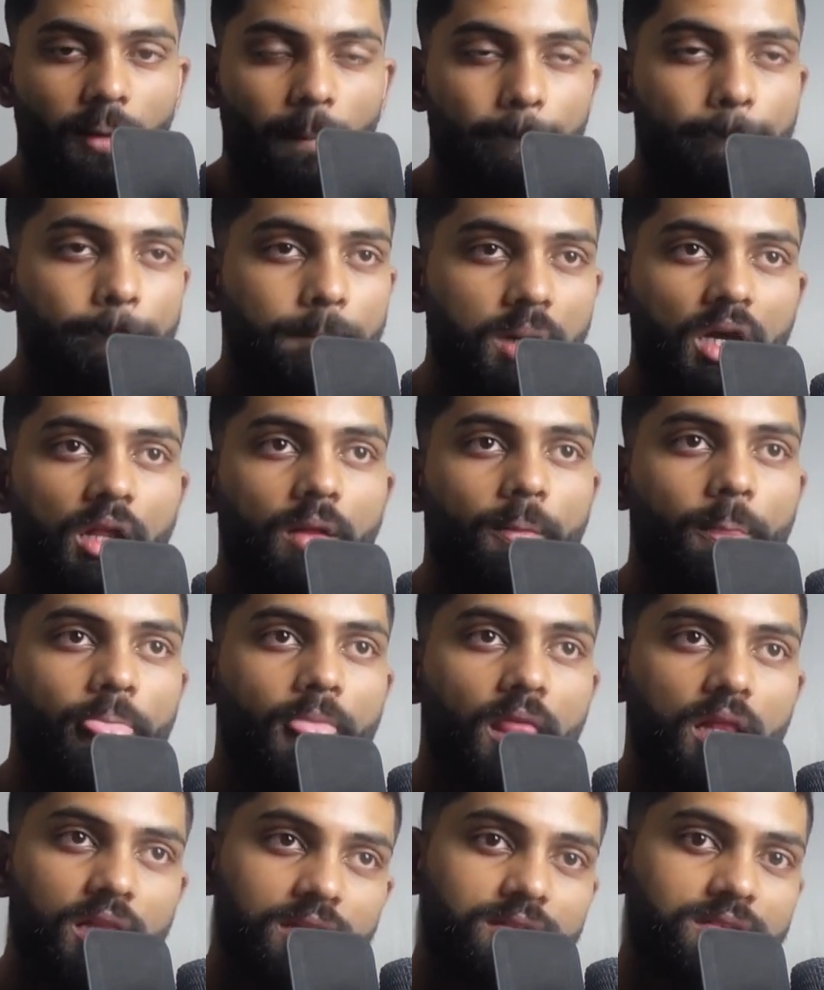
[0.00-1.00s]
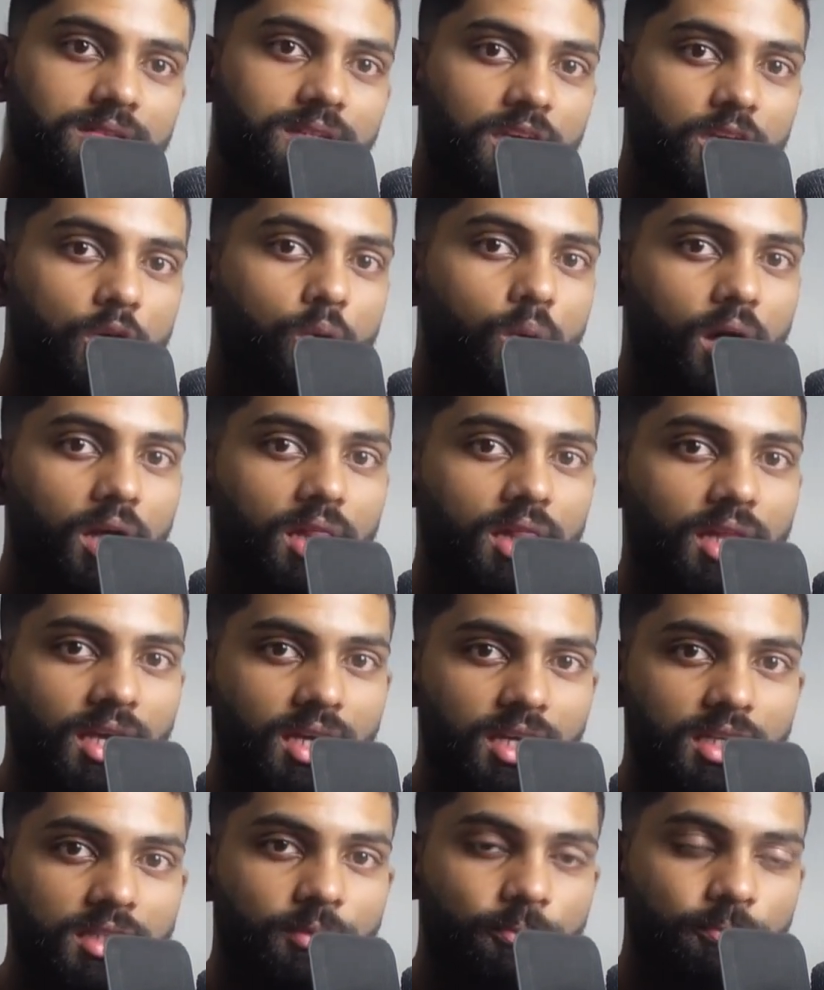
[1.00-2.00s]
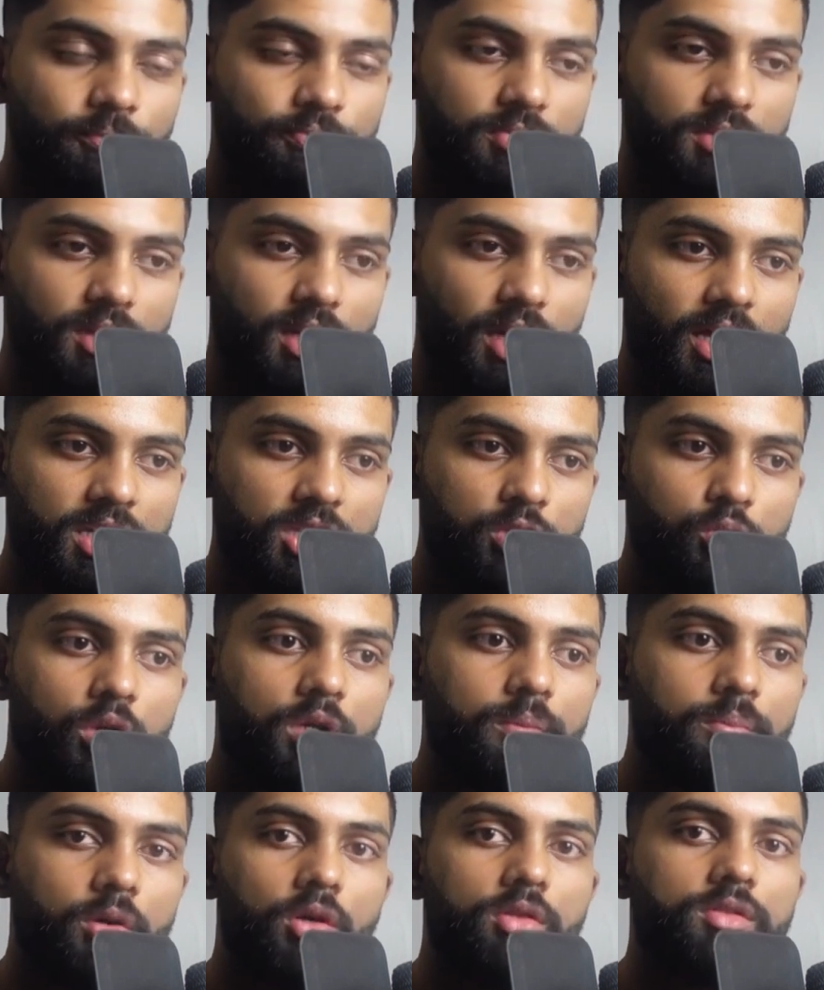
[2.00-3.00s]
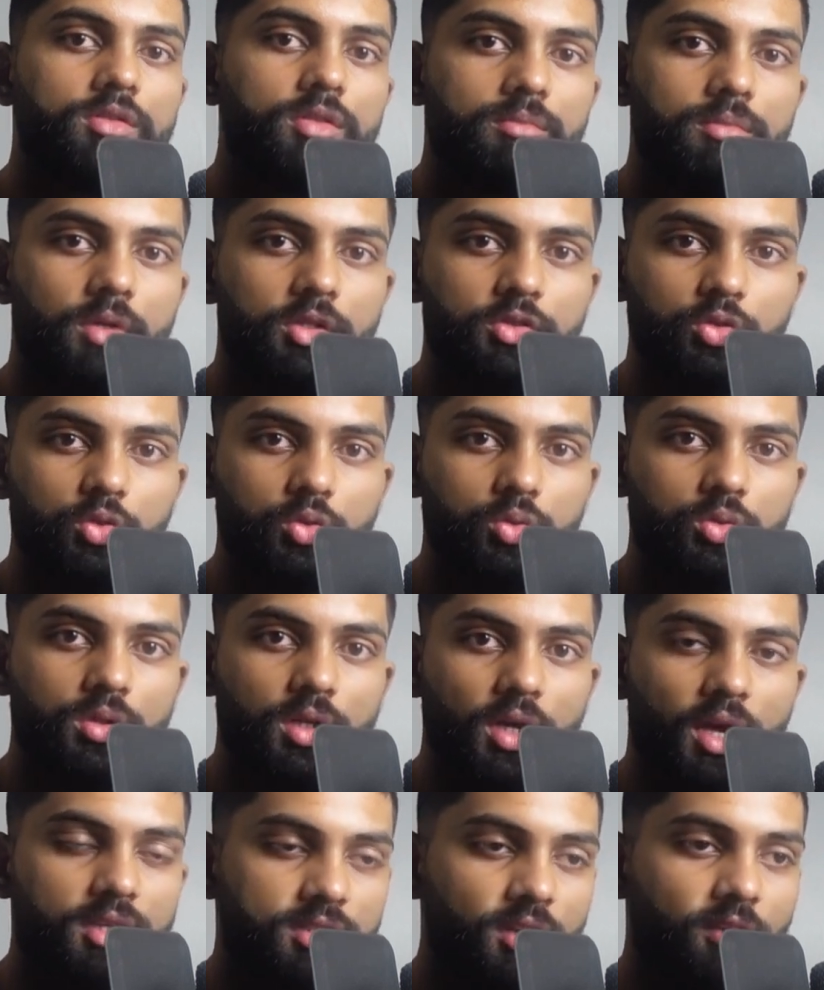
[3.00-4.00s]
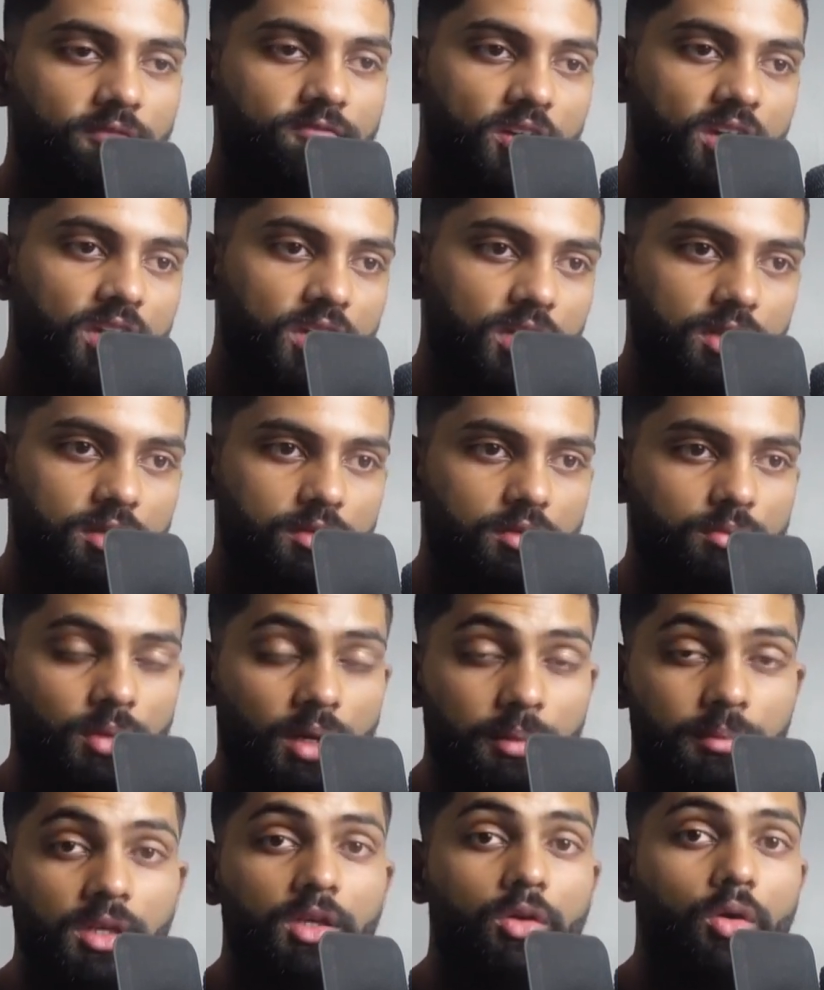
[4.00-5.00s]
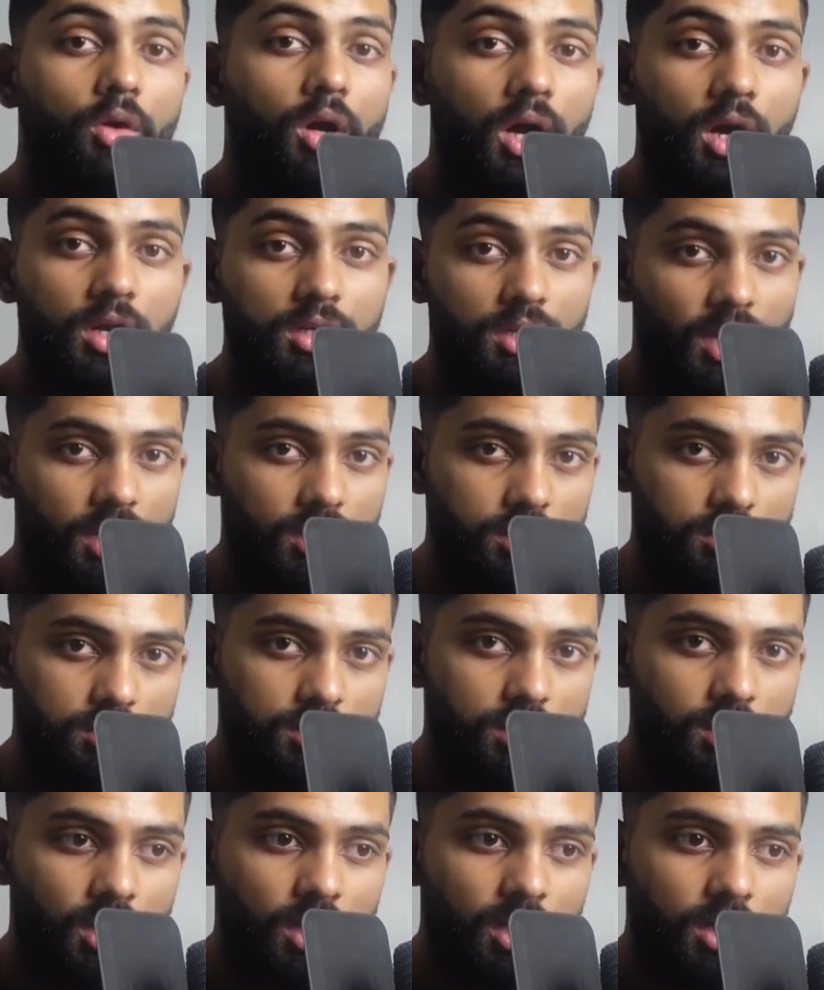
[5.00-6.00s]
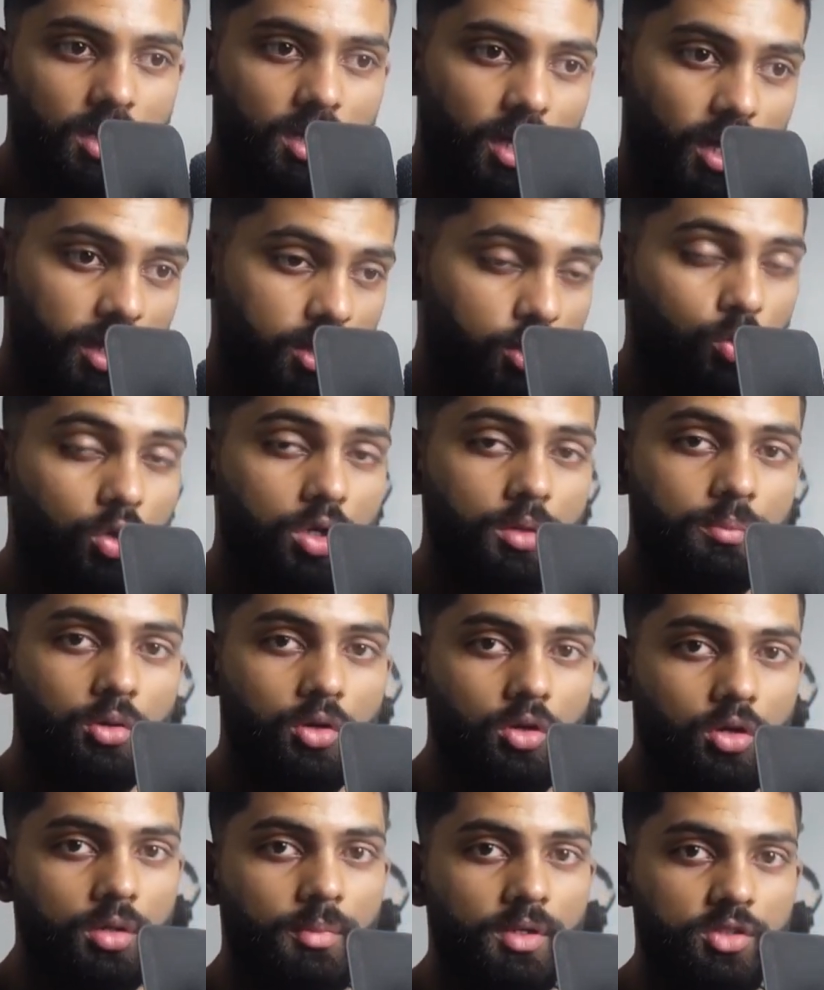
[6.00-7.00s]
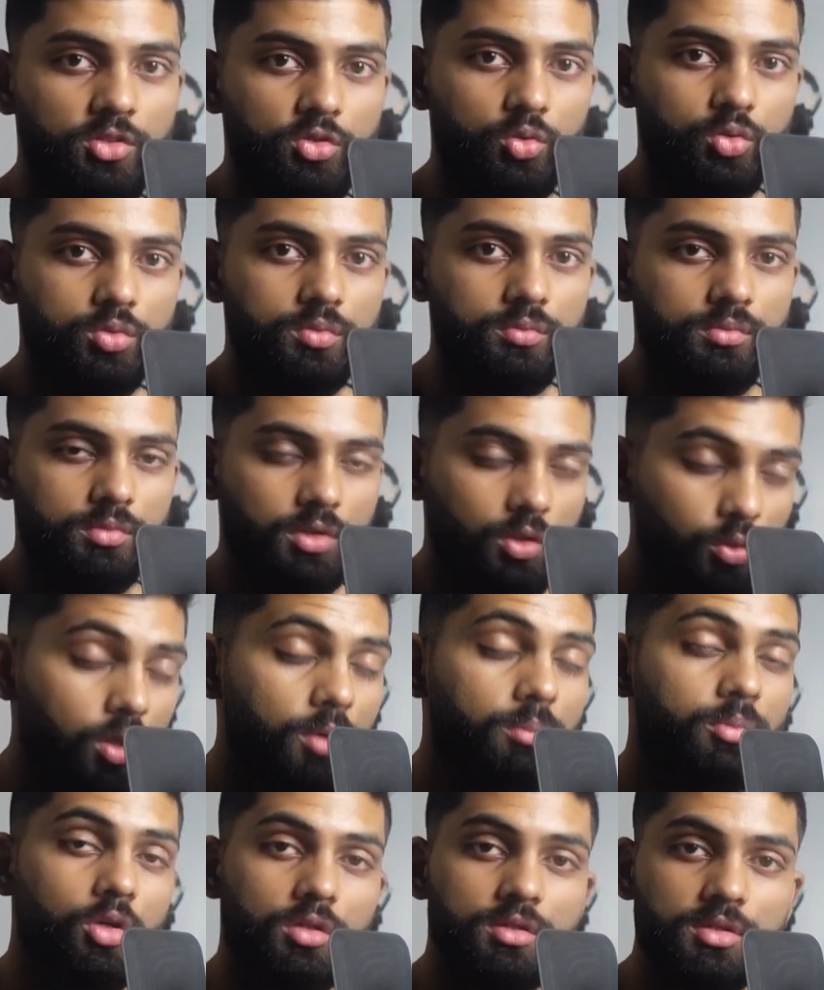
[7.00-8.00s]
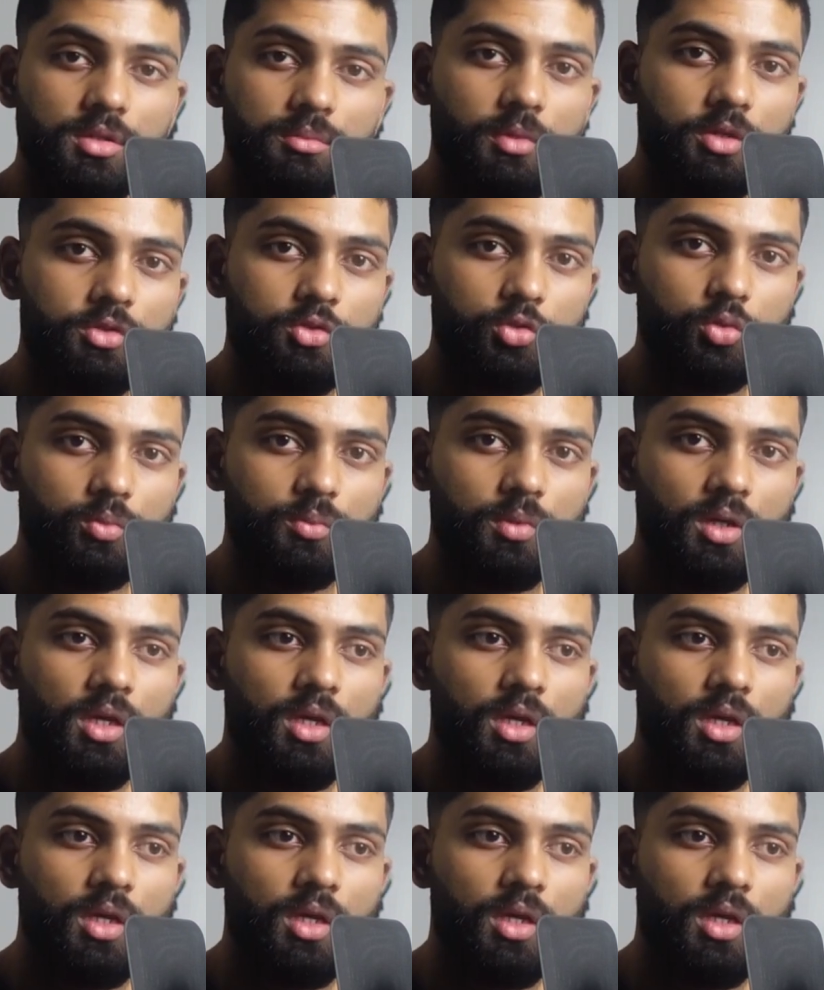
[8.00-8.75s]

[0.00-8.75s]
But let's say you are lean and you want to put on some muscle as a vegan. Maybe you're a hard gainer and you want to put on a muscle. You want to put on some muscle.